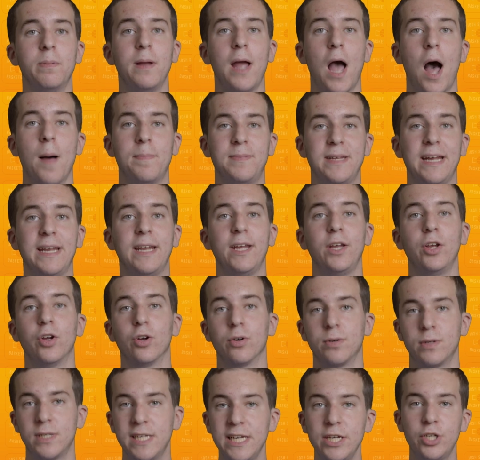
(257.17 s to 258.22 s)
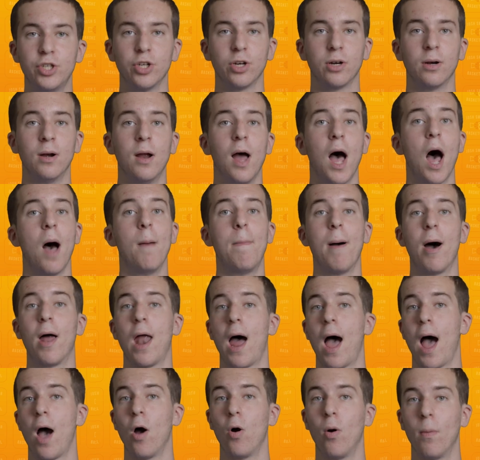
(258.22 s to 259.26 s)
be updating your teacher
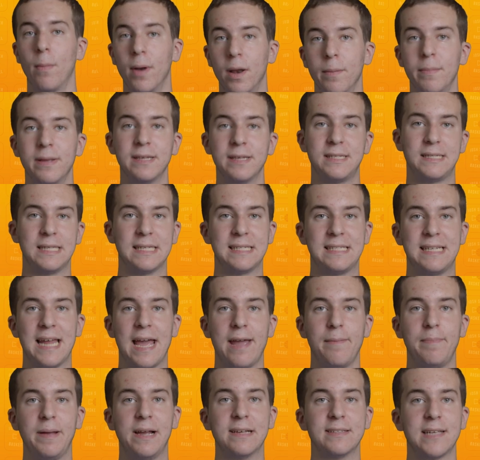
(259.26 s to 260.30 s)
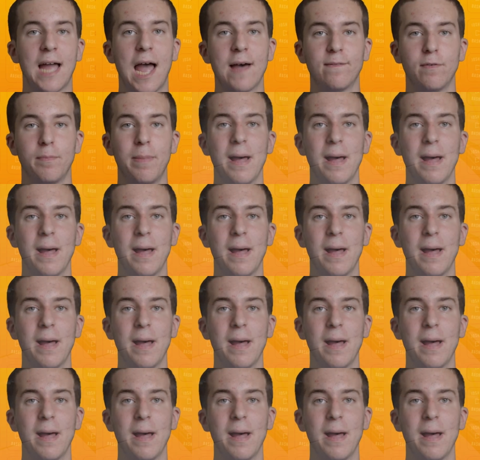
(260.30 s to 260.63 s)
about, oh, I'm going to miss this day because I have a